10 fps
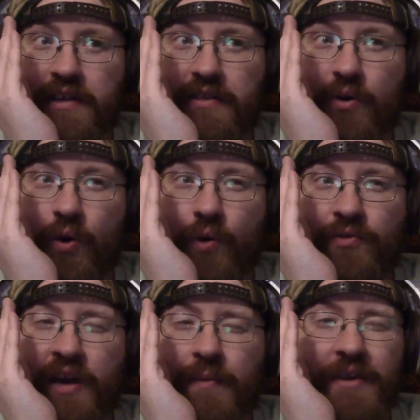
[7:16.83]
the whole
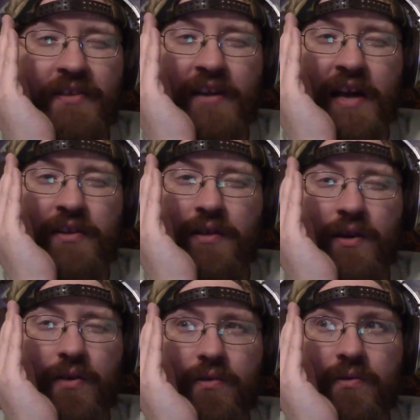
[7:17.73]
time he's got to
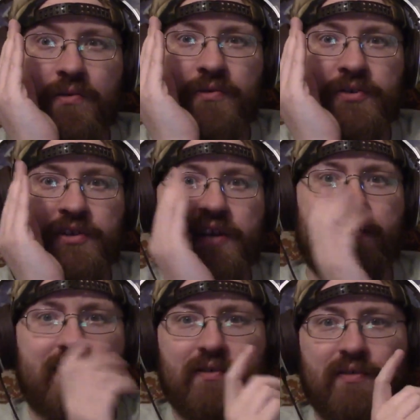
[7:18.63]
know, "Oh shit,
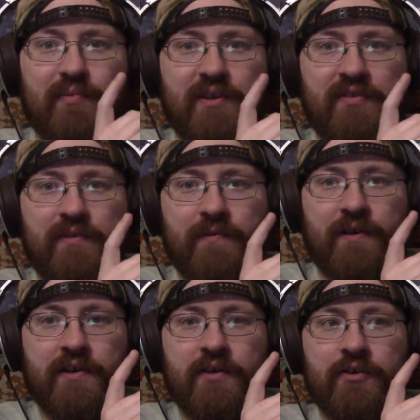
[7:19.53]
there's a piece of
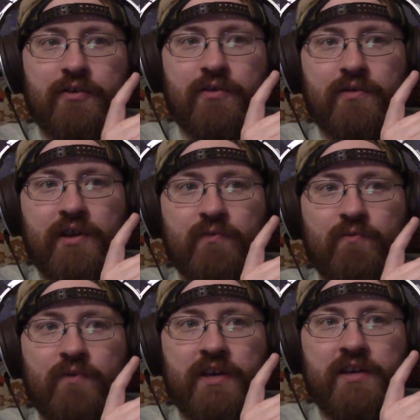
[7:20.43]
fucking dirt like
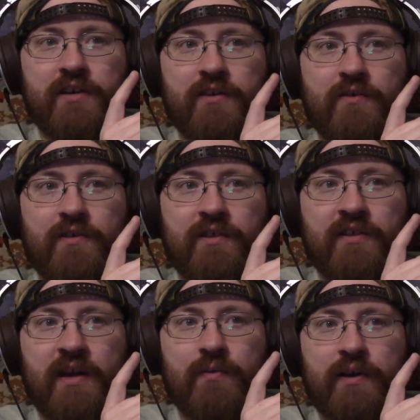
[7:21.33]
right here in the
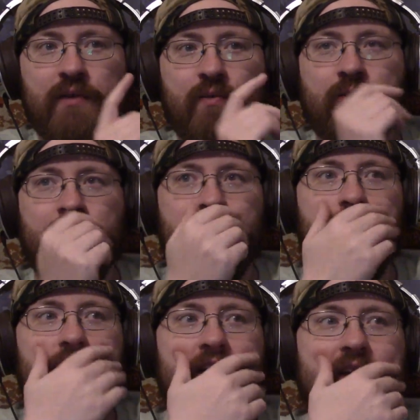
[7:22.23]
top right corner."
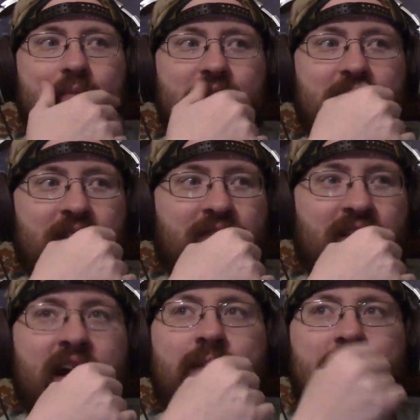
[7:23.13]
But if I
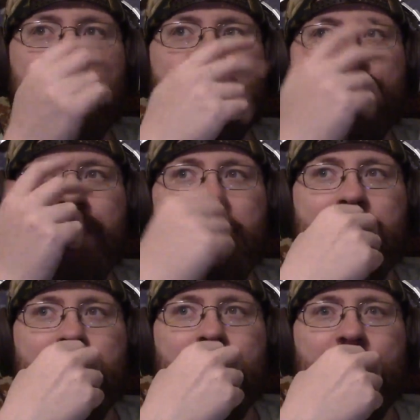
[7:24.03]
stop, that means they gotta
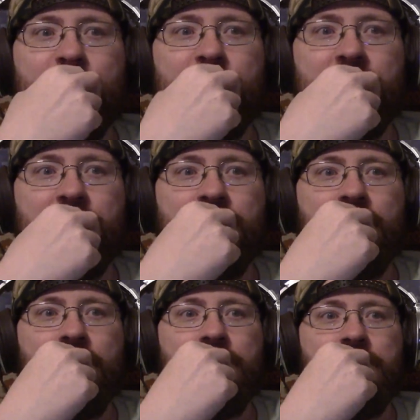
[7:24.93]
do the whole fucking
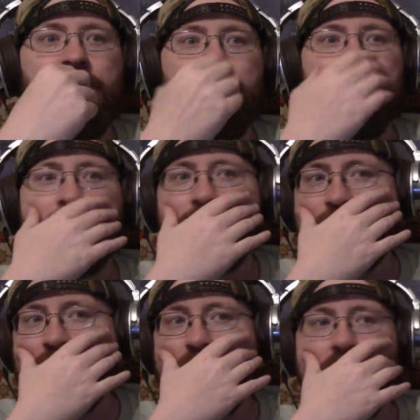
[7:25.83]
song again. Oh
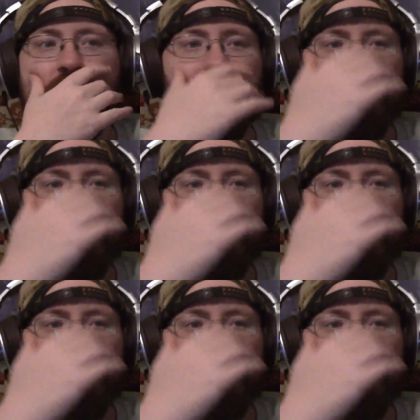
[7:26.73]
shit.